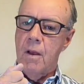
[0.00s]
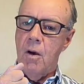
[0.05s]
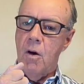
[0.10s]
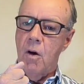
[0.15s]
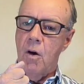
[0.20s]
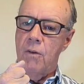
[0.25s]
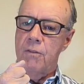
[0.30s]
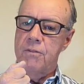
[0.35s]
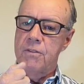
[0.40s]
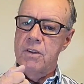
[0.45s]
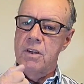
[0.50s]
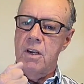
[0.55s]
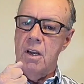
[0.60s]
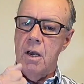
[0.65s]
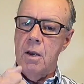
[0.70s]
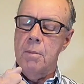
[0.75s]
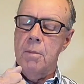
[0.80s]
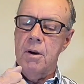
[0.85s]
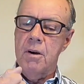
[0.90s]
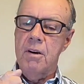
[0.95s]
of
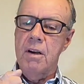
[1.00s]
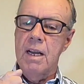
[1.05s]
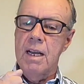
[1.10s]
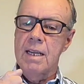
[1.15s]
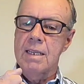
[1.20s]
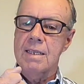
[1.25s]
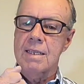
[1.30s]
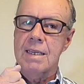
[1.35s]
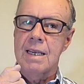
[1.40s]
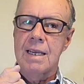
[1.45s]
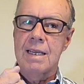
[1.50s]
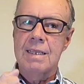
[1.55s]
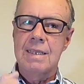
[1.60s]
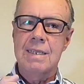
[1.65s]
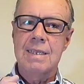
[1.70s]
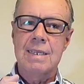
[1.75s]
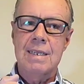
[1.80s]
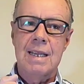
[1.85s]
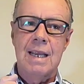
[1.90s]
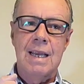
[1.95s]
GMRS
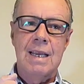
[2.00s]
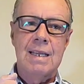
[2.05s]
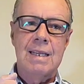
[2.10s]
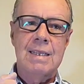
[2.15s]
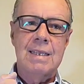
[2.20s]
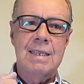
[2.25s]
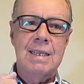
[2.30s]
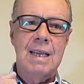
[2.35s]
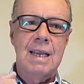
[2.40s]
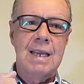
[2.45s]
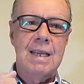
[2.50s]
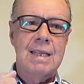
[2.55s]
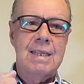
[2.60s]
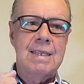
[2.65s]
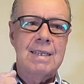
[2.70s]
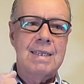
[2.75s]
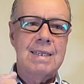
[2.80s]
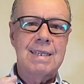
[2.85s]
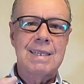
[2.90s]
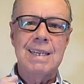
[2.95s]

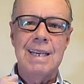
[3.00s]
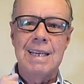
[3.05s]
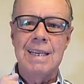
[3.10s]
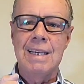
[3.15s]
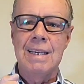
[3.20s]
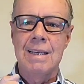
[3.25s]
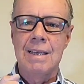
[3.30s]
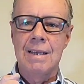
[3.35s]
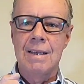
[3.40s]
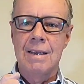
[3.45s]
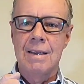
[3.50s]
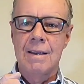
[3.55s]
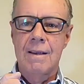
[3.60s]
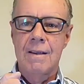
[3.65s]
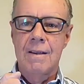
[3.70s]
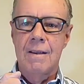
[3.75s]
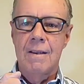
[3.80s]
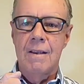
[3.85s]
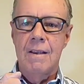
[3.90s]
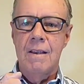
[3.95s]
and see
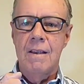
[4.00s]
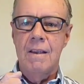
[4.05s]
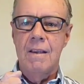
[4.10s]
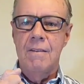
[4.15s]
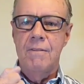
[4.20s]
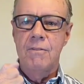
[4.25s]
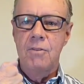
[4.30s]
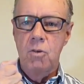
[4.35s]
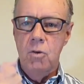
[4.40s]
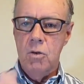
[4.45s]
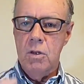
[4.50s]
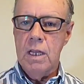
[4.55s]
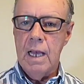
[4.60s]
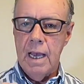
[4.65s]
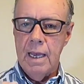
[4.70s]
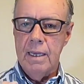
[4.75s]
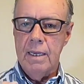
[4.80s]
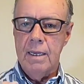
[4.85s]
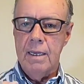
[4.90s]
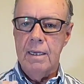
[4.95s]
if you
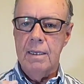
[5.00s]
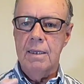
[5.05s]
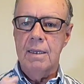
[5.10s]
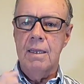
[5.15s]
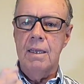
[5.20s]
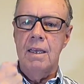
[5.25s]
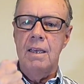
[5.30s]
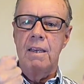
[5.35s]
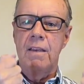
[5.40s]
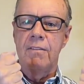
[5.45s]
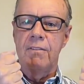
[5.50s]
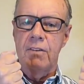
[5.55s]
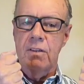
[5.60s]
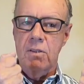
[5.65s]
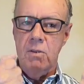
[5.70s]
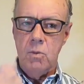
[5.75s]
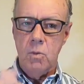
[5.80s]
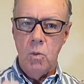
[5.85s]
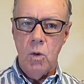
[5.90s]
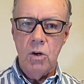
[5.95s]
like it, if
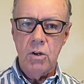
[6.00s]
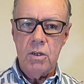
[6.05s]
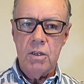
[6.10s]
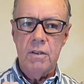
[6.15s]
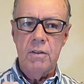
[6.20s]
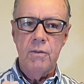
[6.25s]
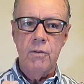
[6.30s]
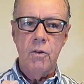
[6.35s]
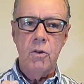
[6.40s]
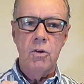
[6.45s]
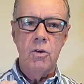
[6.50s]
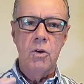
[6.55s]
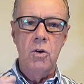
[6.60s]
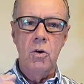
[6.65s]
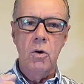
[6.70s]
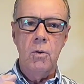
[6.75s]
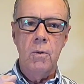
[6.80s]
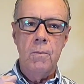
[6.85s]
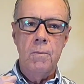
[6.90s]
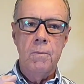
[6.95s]
it's working for
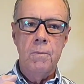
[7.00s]
you,